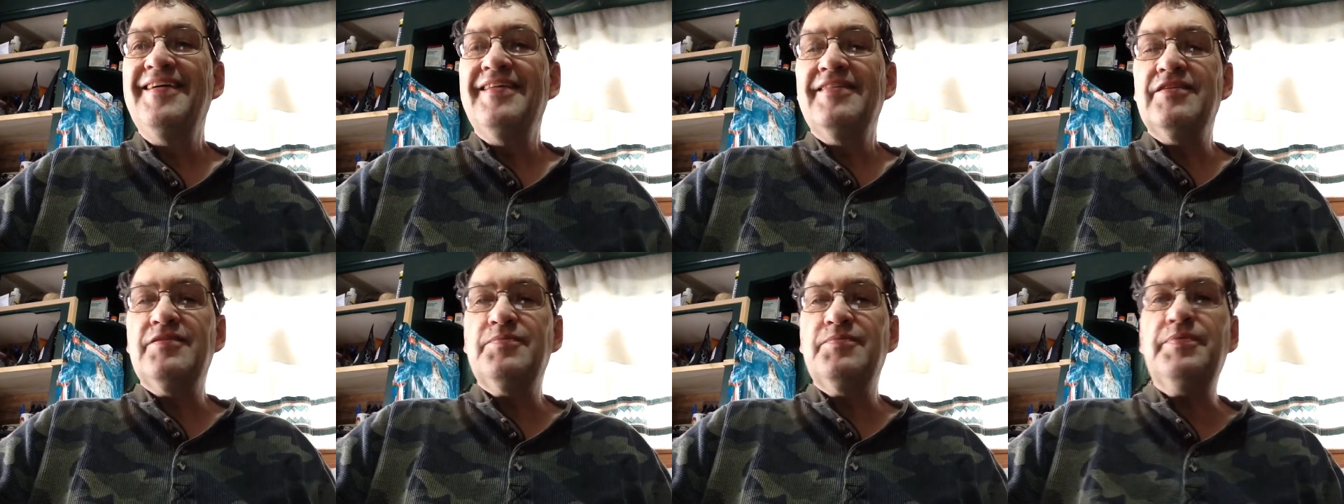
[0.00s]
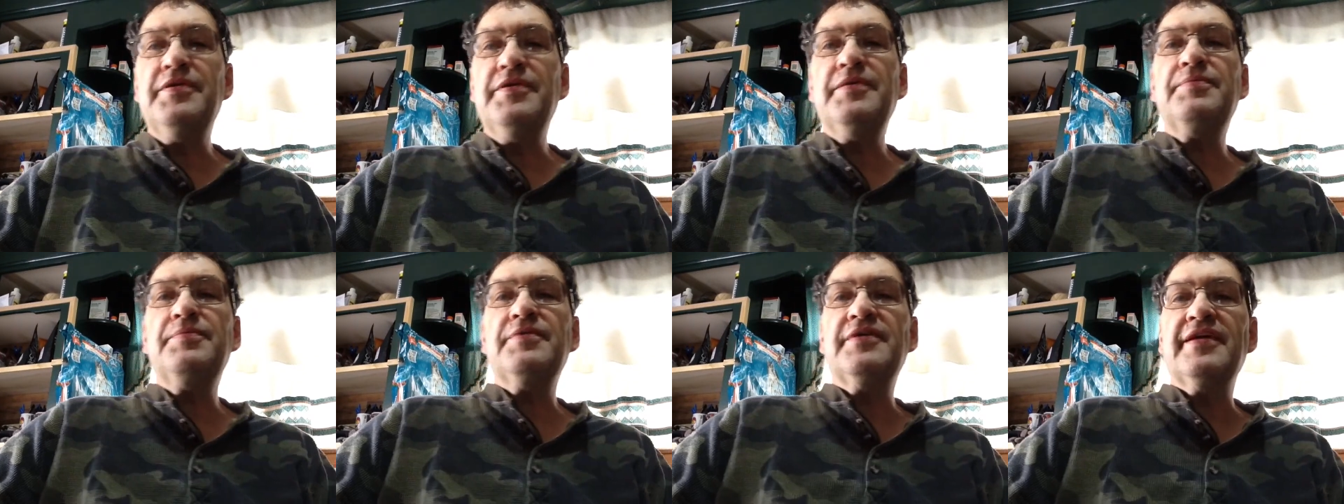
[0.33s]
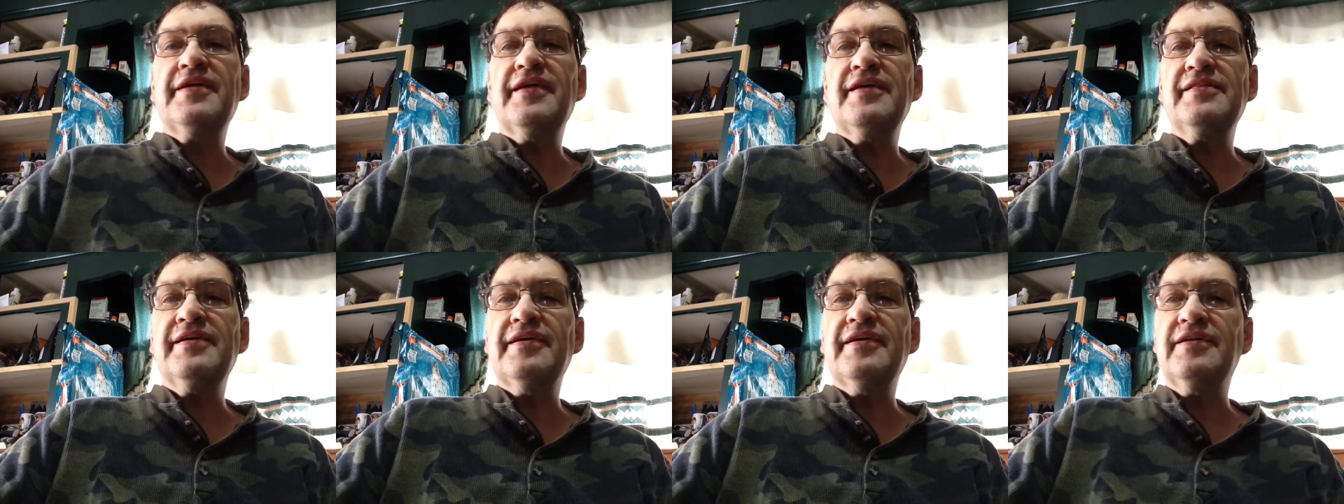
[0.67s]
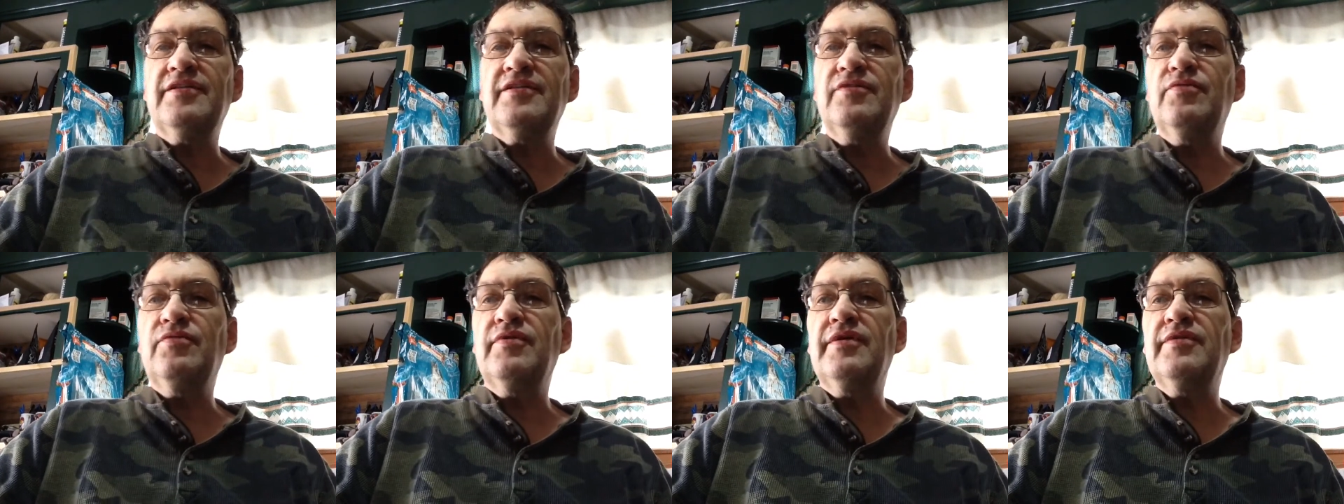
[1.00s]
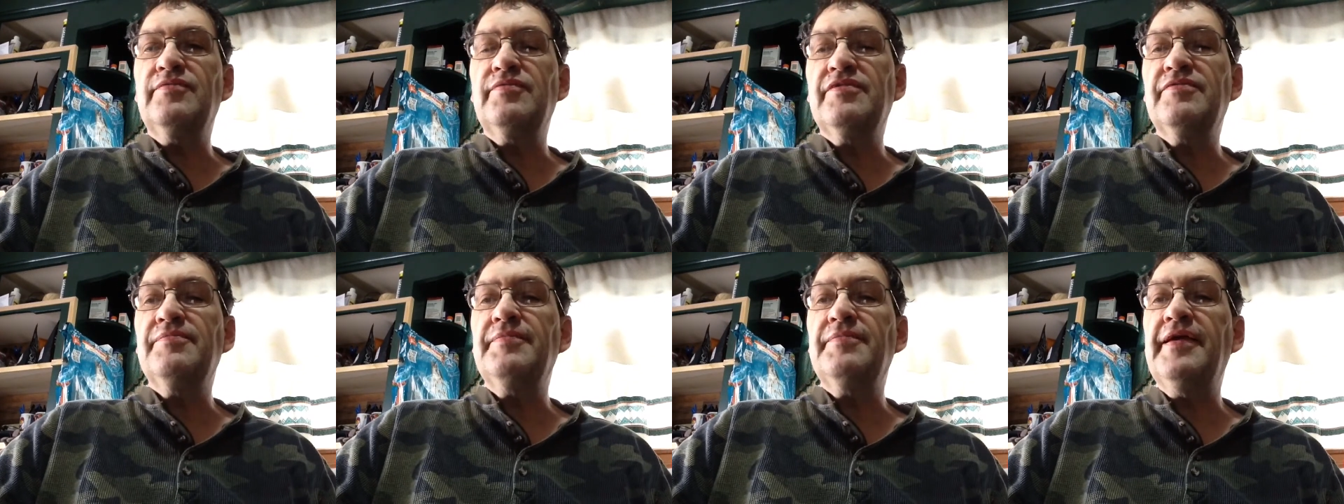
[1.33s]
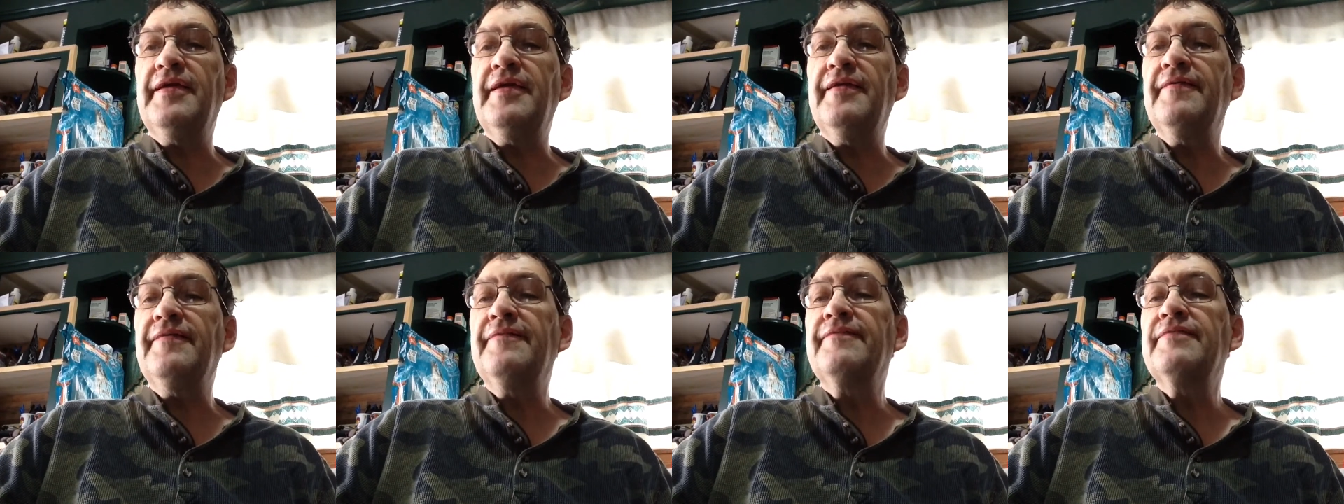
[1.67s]
is people get like annoyed with
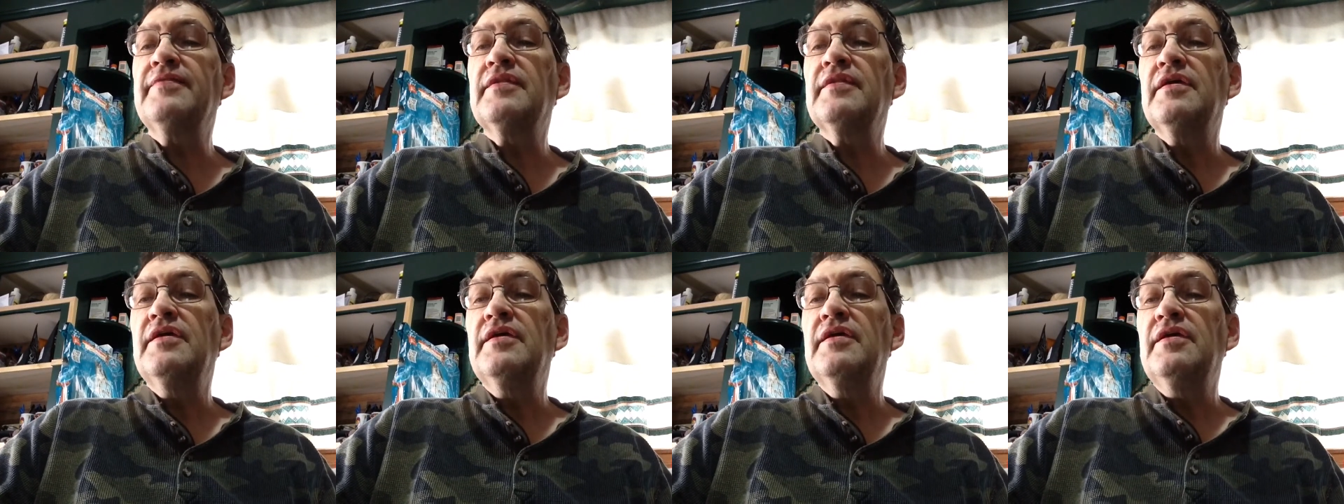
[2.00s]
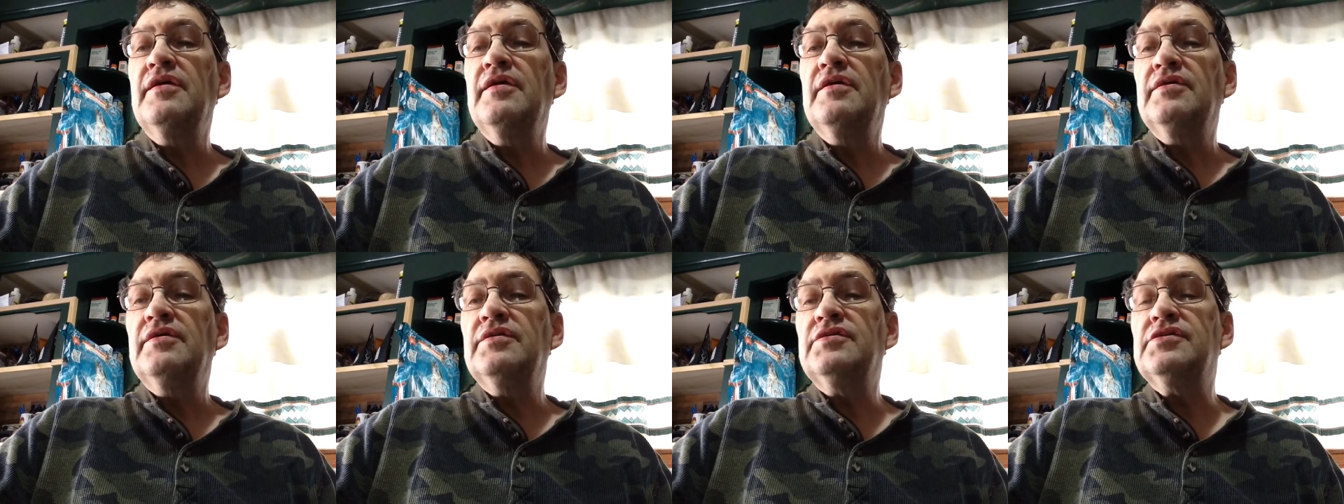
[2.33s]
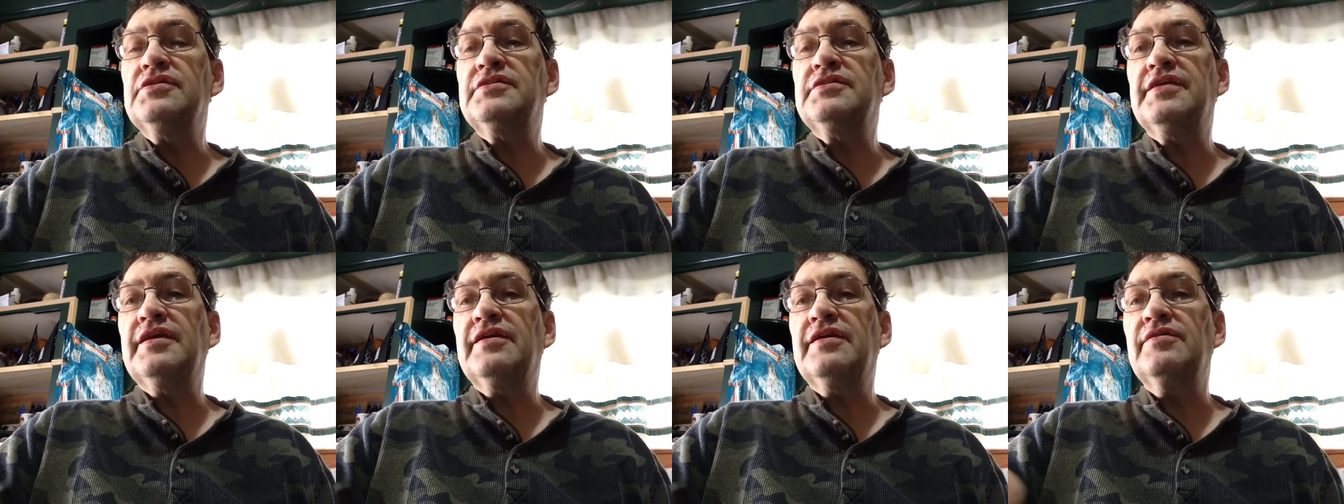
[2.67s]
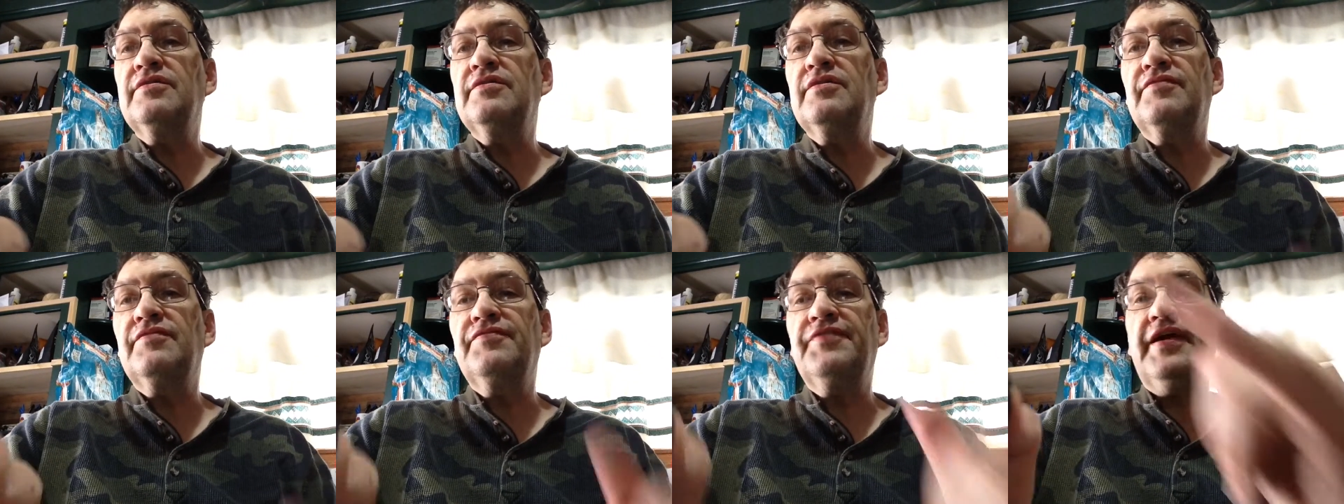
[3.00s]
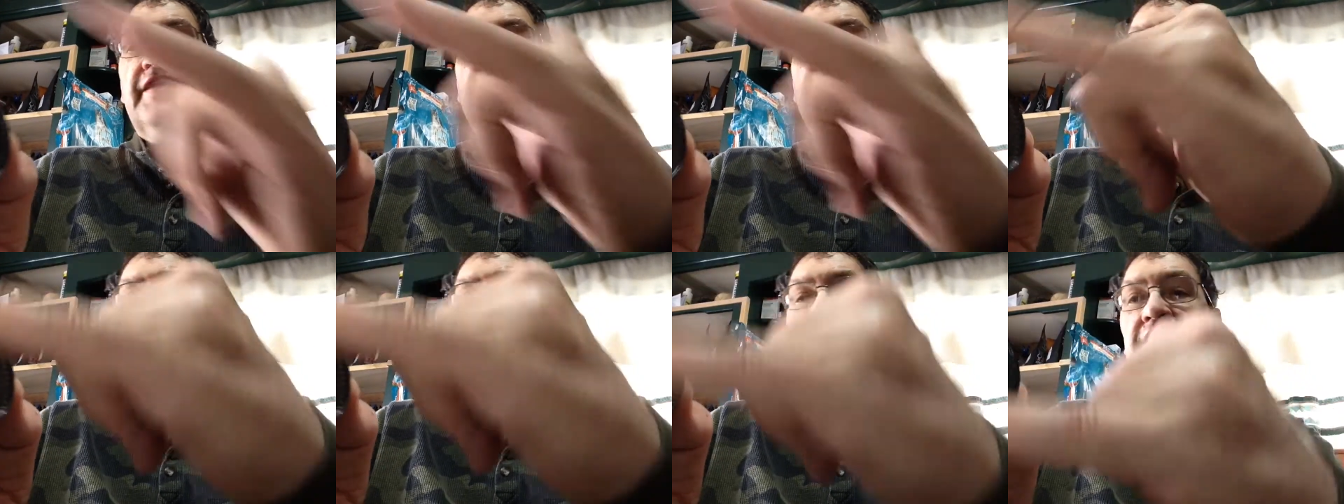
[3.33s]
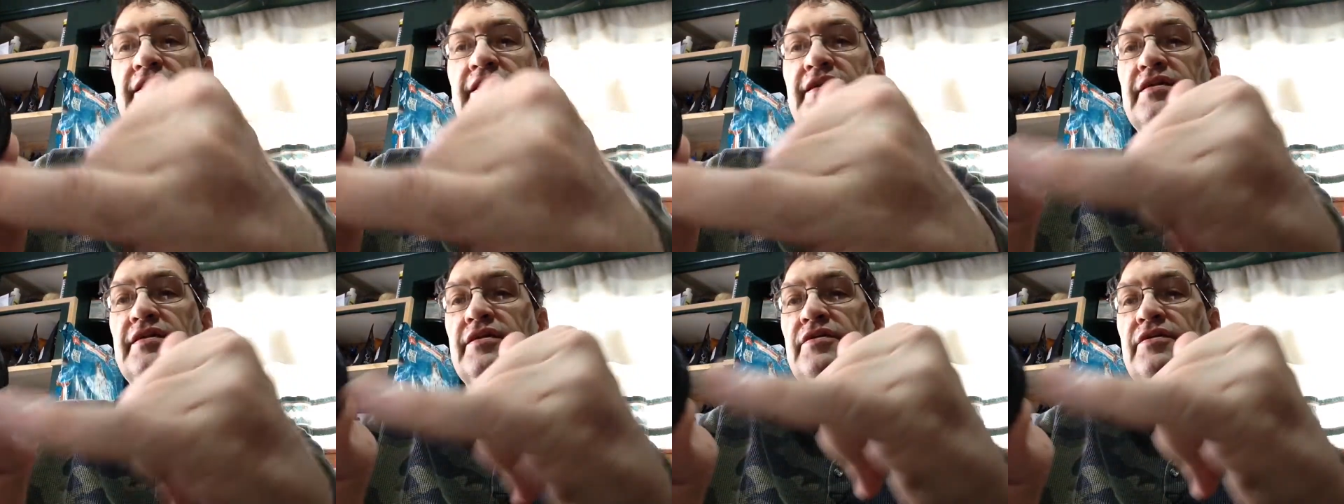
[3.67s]
me. You just take a little Vaseline